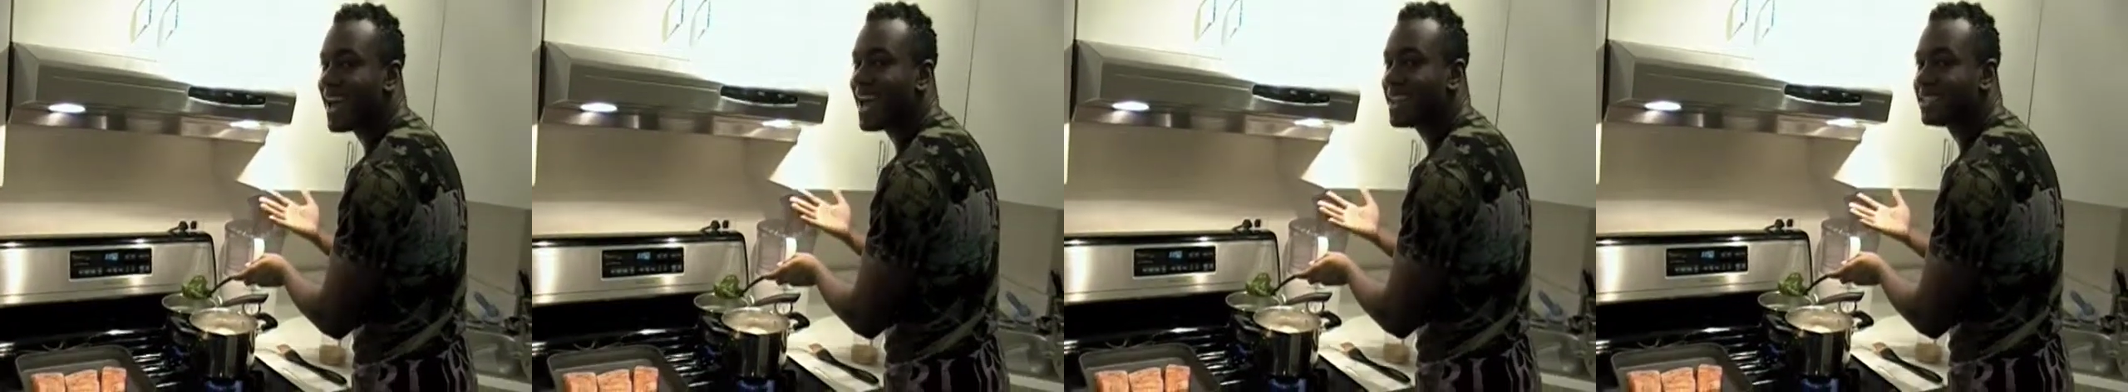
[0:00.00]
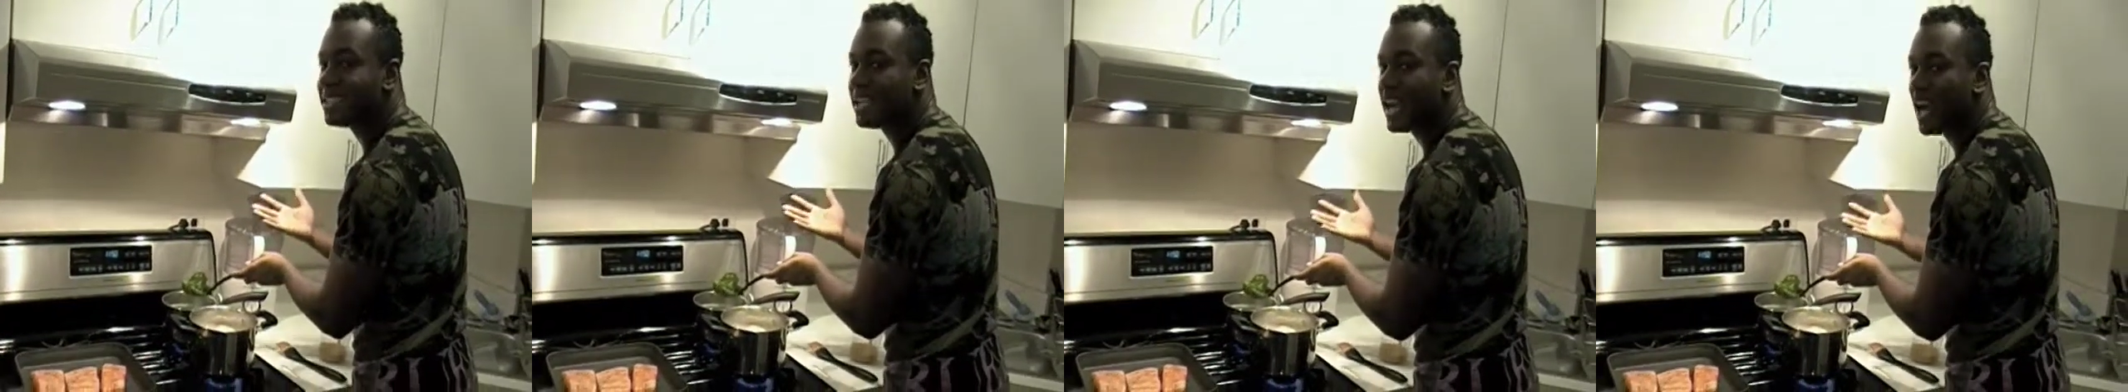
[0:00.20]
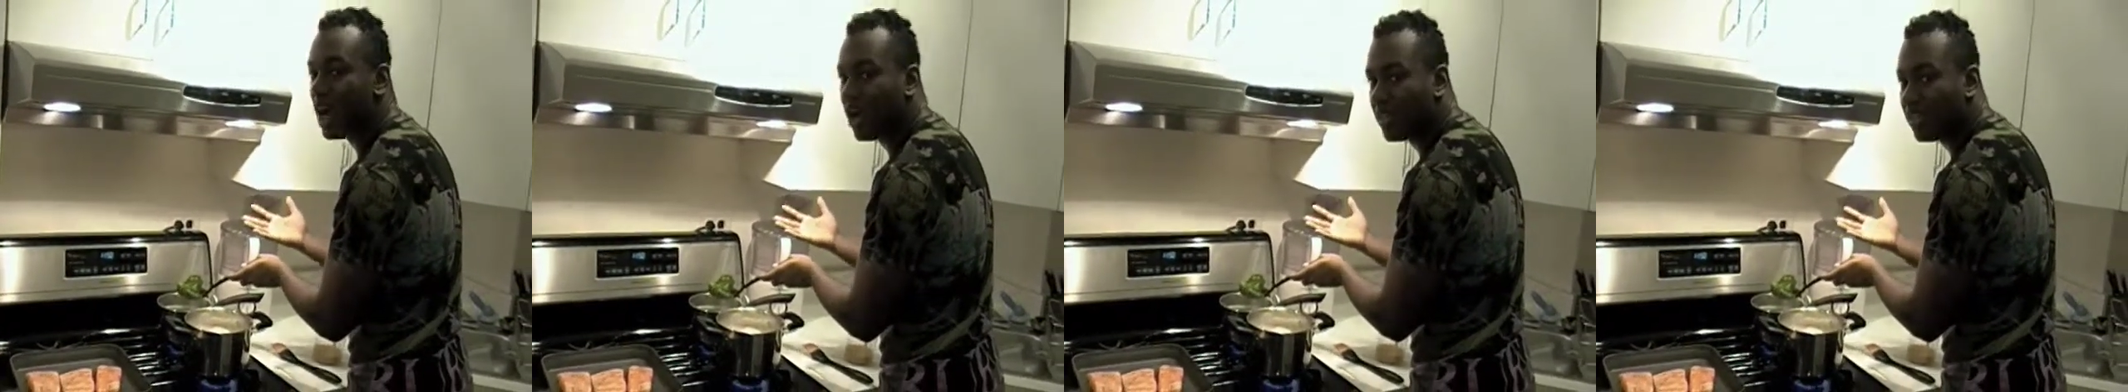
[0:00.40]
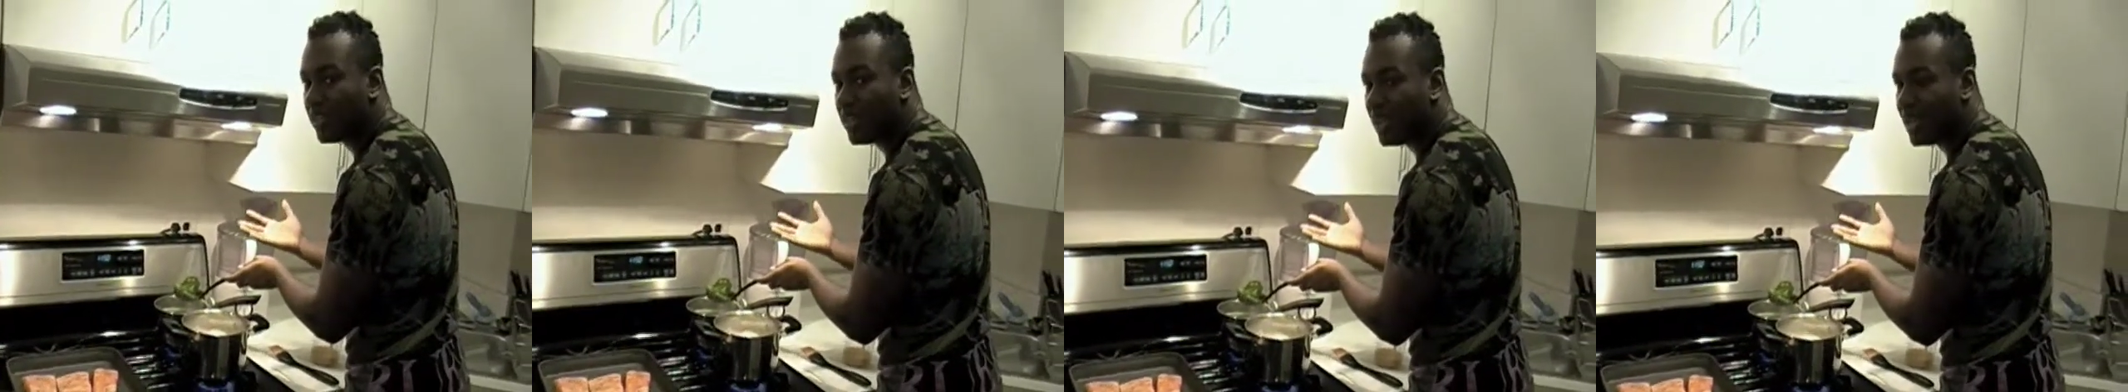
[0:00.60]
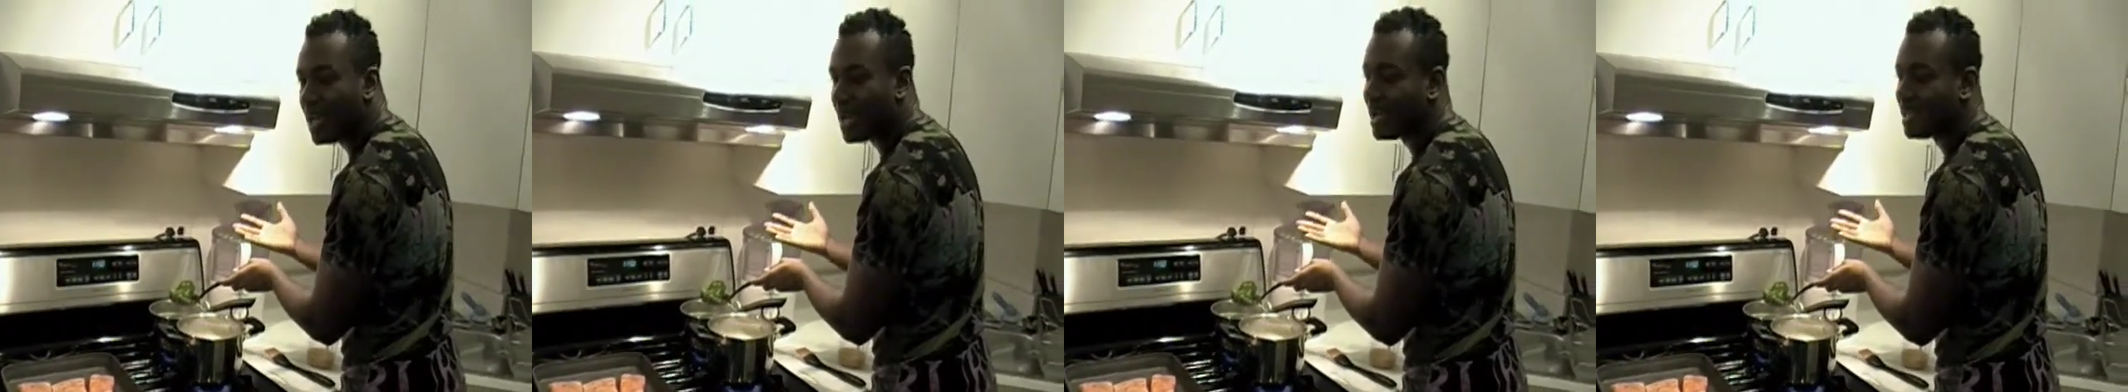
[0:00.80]
as
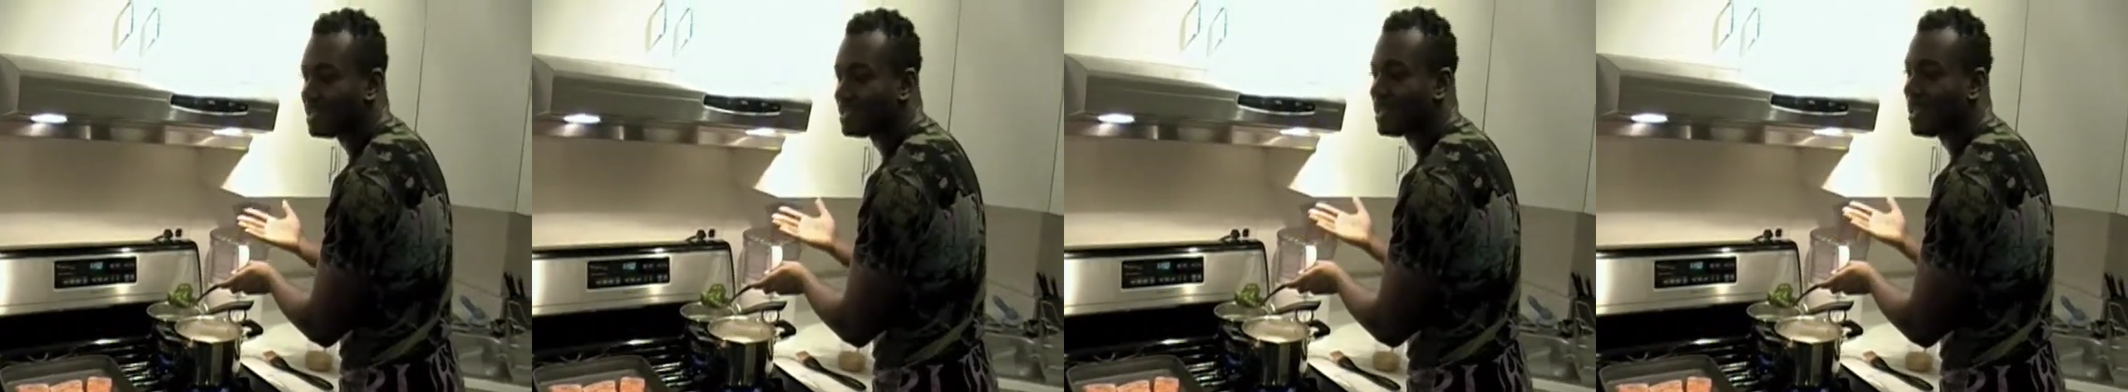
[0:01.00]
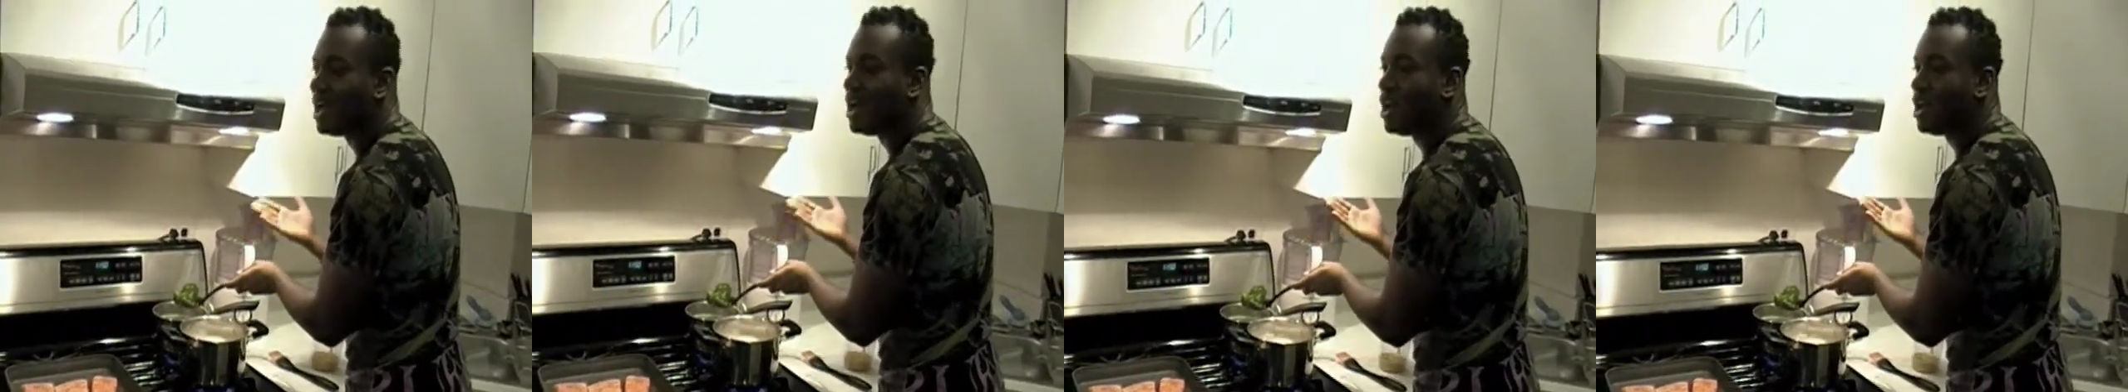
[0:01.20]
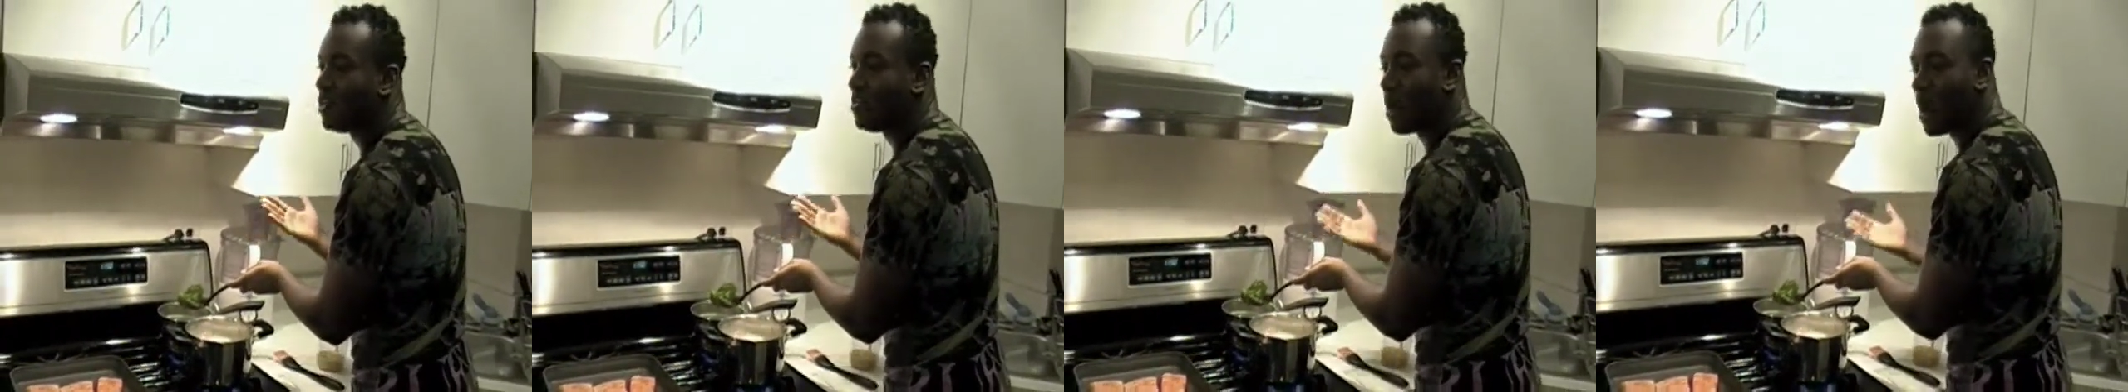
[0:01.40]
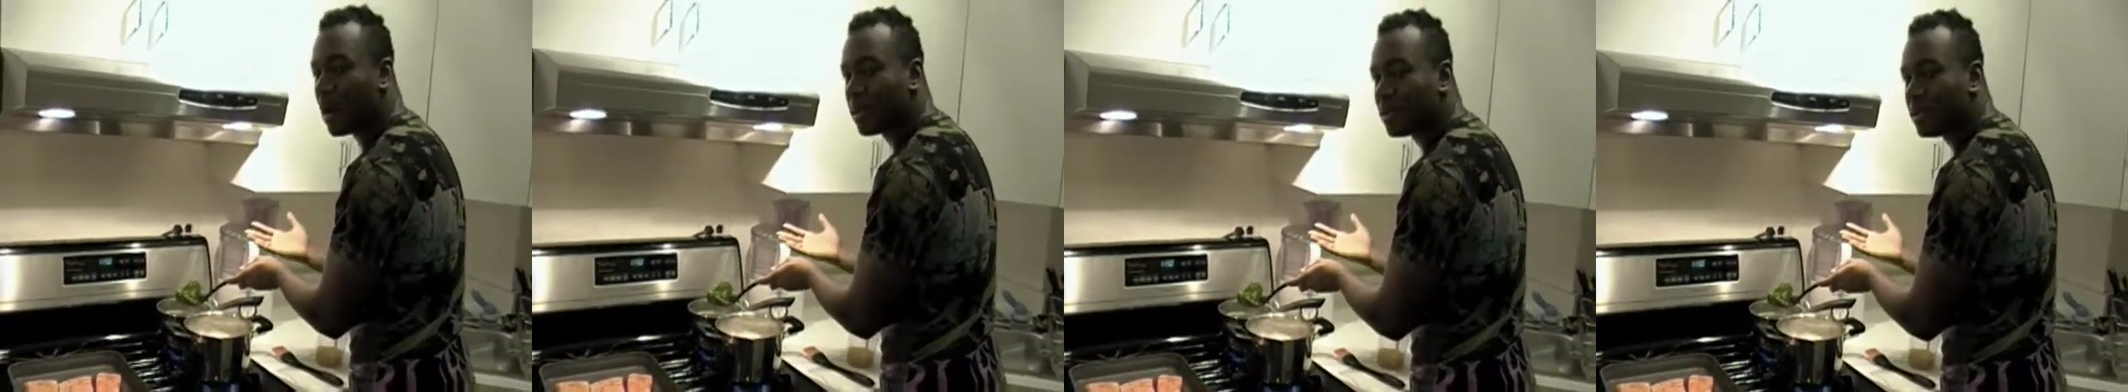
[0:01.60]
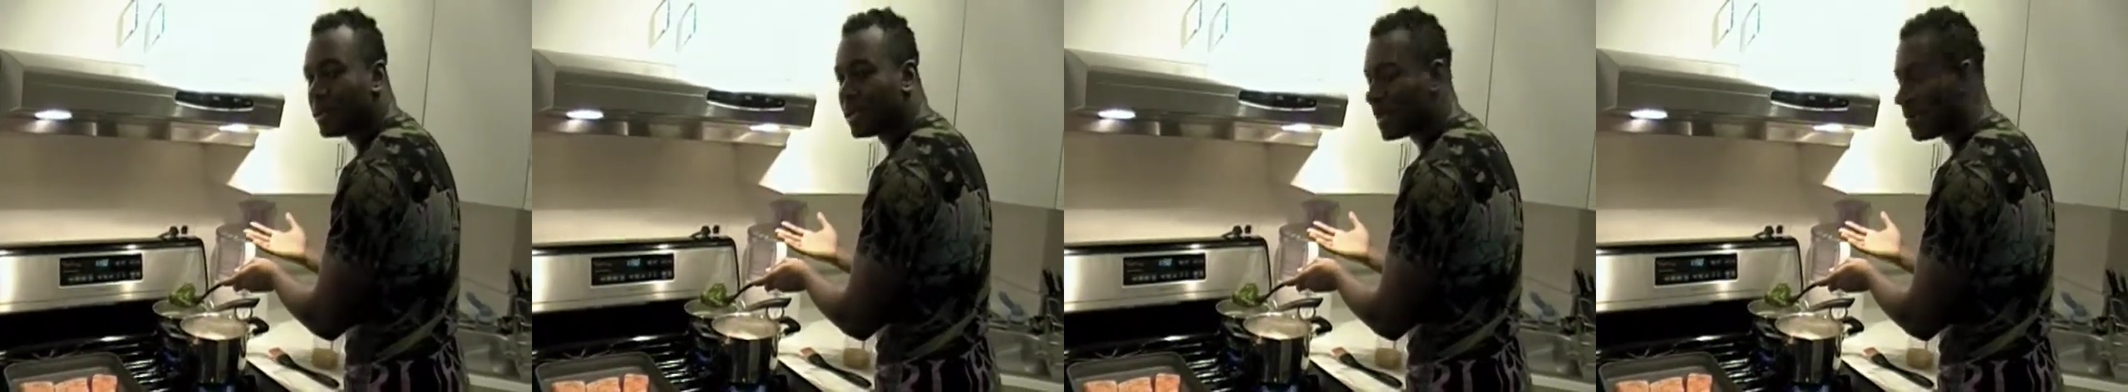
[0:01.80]
healthy as
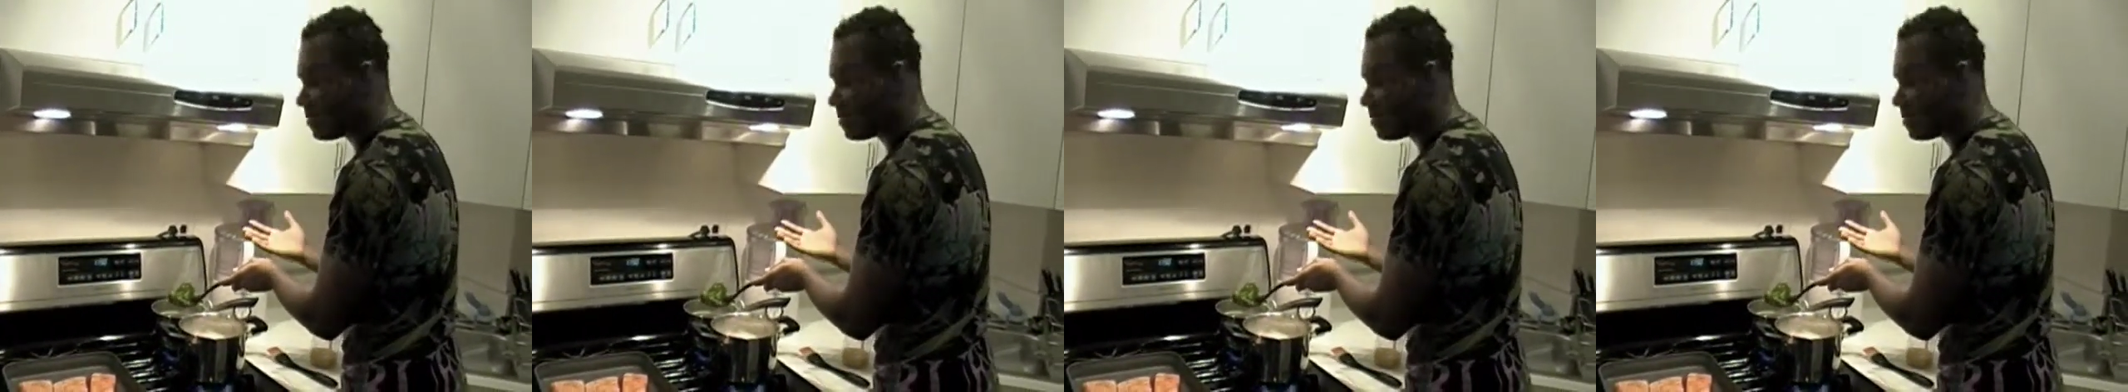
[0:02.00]
broccoli